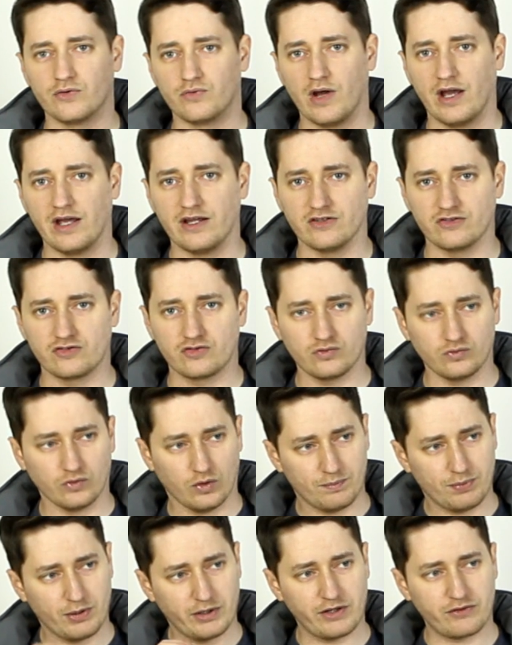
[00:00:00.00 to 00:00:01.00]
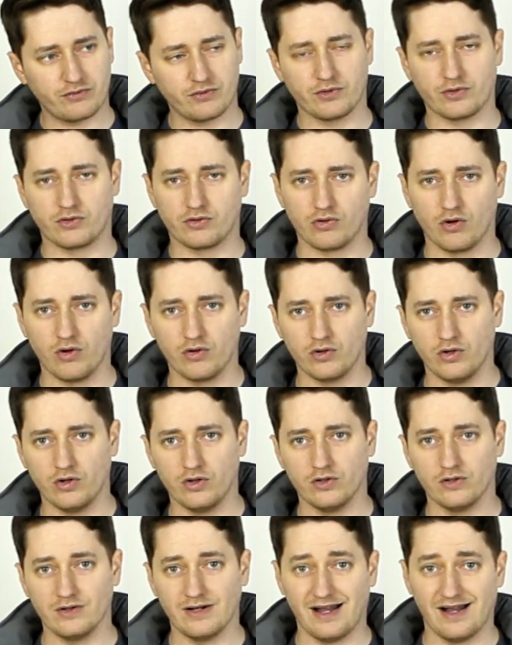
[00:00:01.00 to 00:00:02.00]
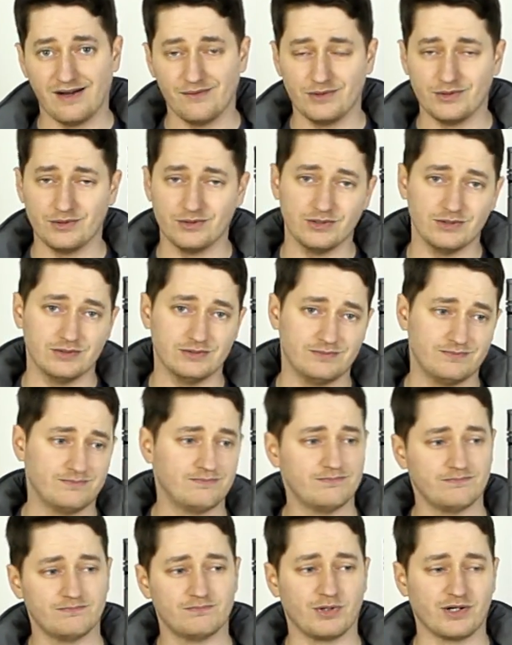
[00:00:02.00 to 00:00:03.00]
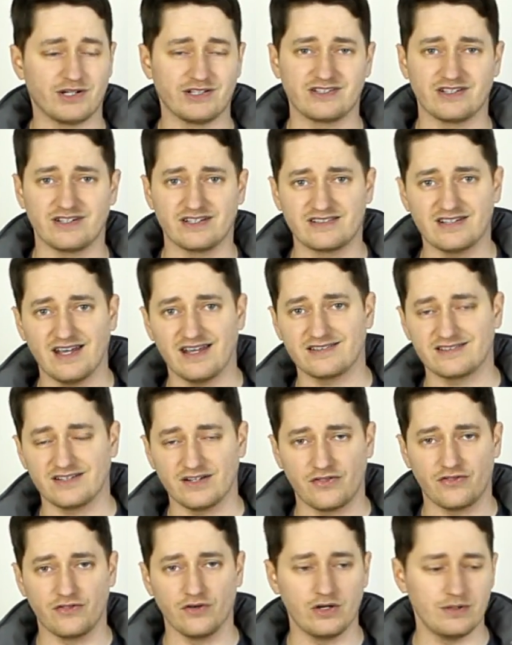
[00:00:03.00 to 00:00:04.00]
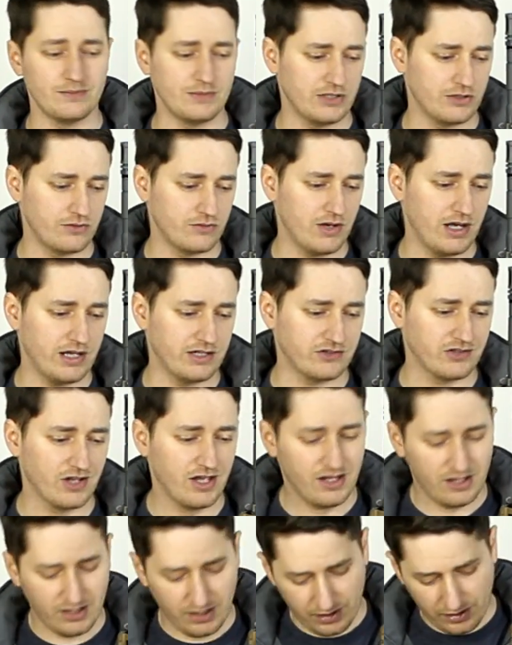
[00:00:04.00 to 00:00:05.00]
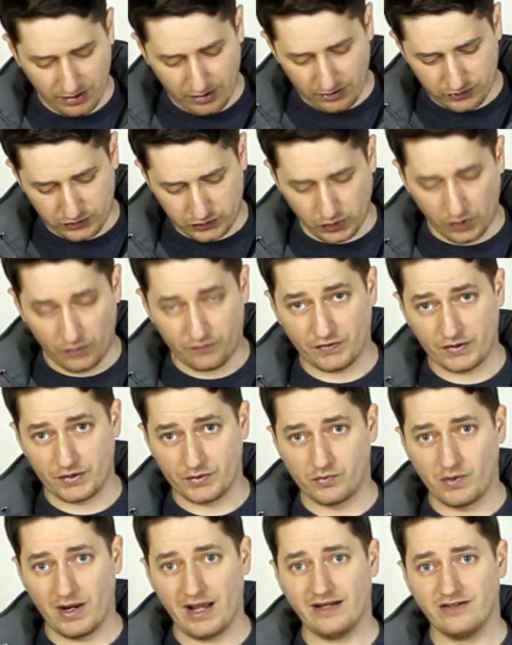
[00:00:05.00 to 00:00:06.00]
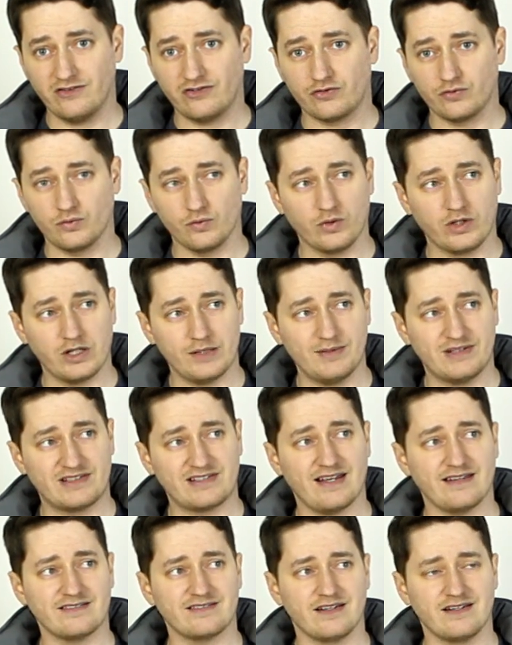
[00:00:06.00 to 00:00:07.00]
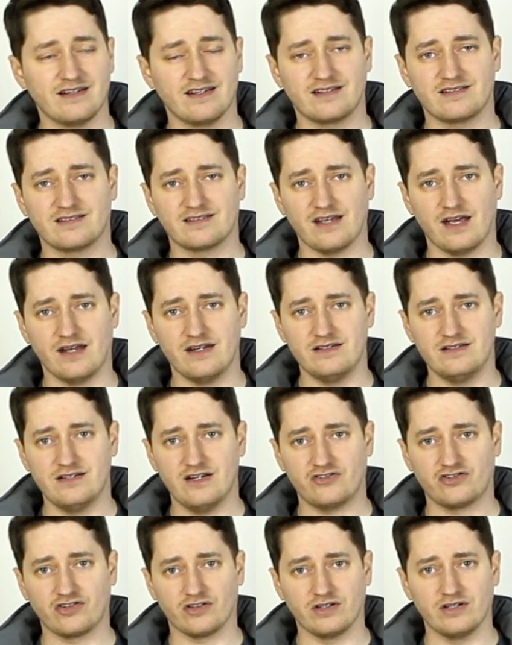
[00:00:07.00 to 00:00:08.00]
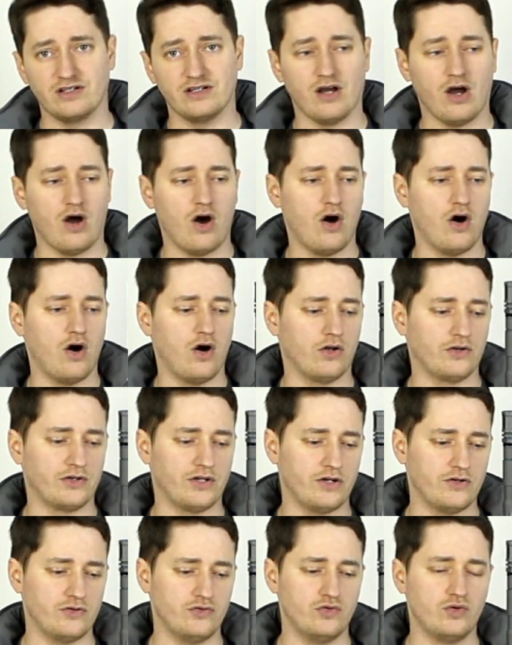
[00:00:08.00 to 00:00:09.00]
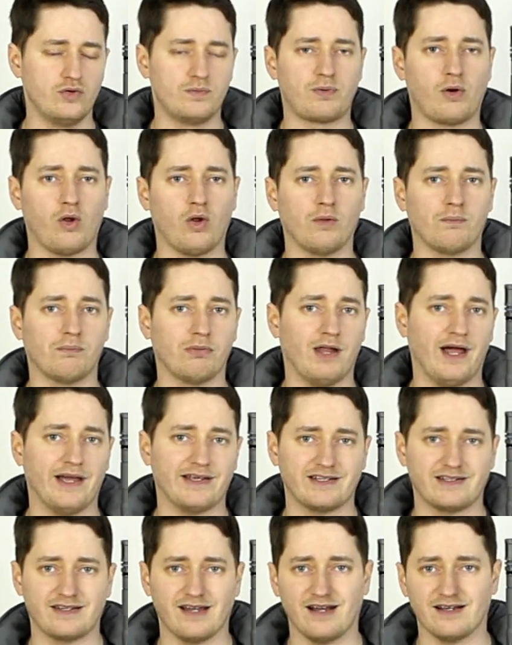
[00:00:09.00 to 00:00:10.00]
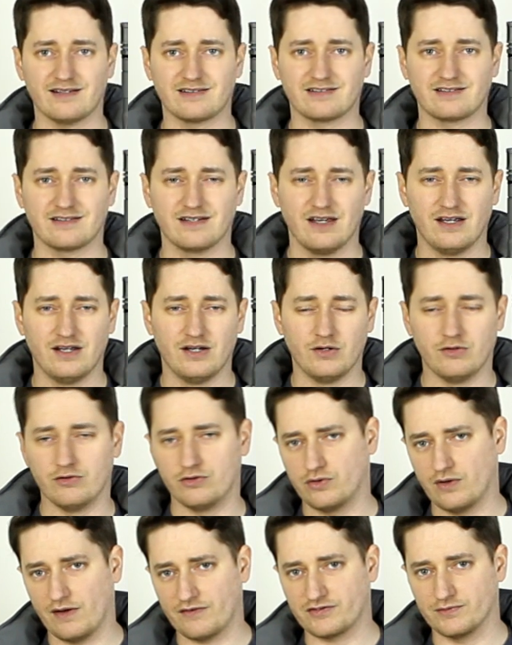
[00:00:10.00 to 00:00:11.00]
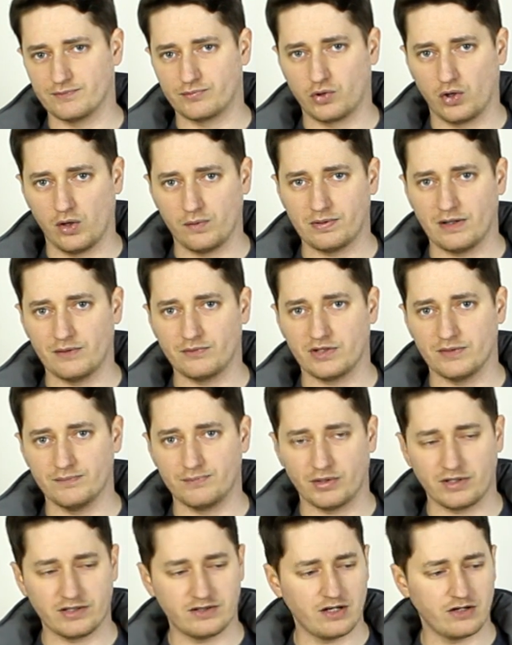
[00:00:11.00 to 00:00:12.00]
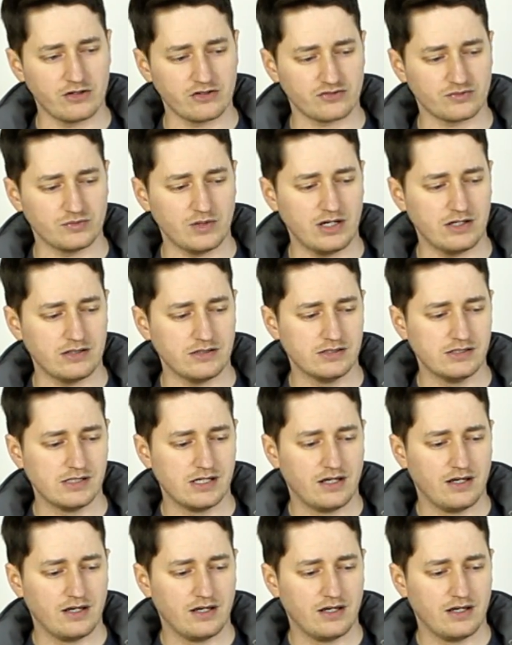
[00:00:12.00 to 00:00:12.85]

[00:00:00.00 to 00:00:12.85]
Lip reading: range. We'll put it through the chrono and we will put it to the test at the 30-meter range. So for the range, we're going to be testing this initially on neutral black gas. We do have some propane we can put in there as well.